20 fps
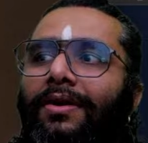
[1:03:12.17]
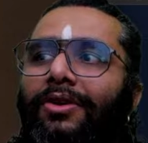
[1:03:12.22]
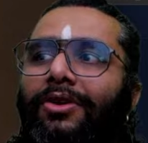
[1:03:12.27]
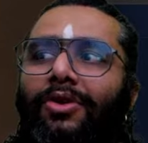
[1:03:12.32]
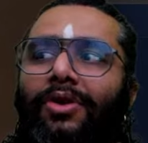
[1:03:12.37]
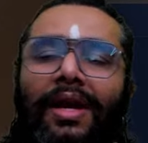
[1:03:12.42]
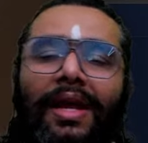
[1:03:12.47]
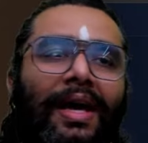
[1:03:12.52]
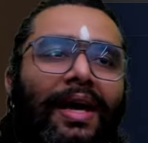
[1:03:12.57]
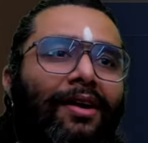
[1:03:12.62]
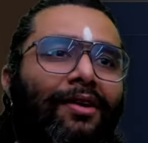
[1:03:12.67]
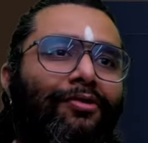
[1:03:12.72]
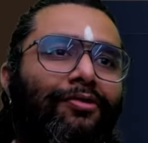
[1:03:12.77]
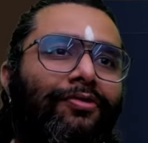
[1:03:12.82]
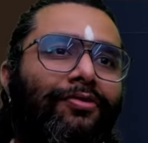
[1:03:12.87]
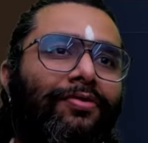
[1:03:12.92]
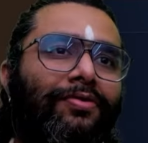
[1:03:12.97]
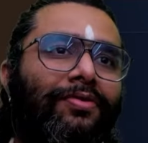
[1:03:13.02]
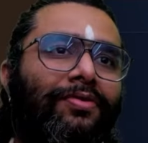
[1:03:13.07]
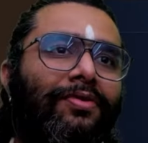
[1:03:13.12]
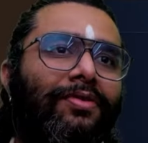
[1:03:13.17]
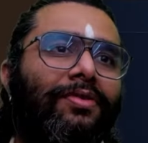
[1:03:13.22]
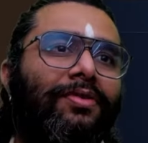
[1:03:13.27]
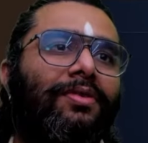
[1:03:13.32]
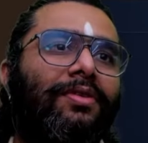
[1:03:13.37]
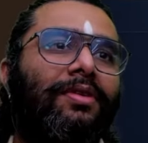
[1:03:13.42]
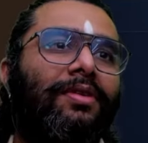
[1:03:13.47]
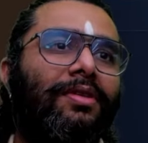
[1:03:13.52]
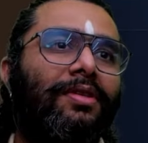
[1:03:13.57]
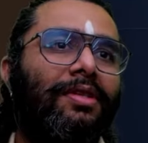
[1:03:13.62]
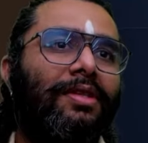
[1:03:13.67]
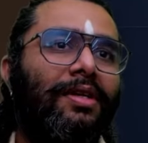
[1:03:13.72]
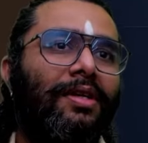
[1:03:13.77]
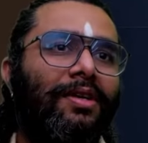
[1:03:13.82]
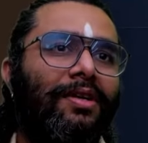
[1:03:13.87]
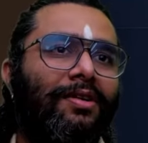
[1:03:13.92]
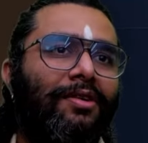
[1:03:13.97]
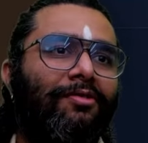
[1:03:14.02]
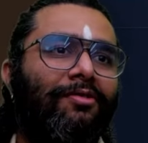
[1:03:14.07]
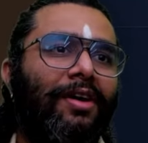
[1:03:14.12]
you will have
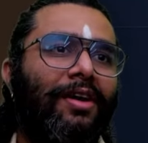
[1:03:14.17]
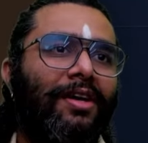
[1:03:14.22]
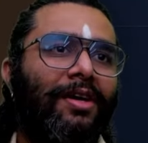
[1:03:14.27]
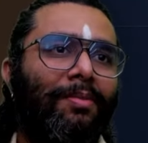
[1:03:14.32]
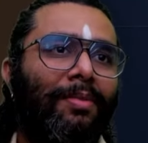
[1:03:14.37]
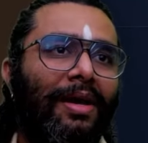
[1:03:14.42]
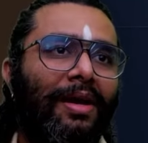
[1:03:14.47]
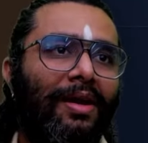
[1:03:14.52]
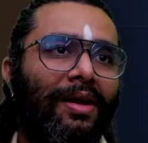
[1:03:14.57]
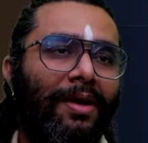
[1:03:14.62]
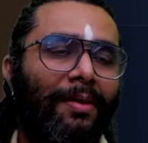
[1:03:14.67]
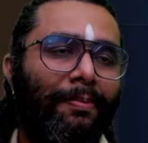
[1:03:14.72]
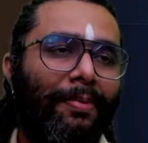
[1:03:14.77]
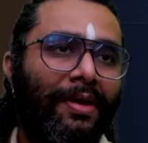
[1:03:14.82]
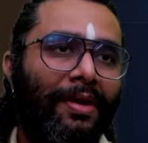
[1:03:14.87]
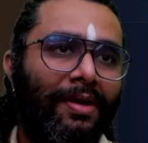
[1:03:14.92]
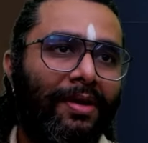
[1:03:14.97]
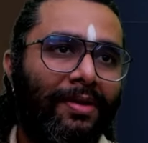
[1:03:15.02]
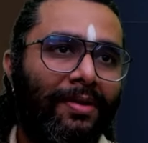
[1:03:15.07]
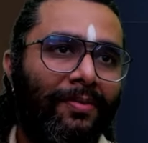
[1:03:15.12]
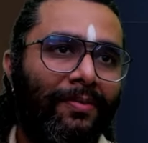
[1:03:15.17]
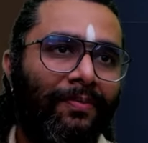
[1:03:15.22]
the Varnamala appear,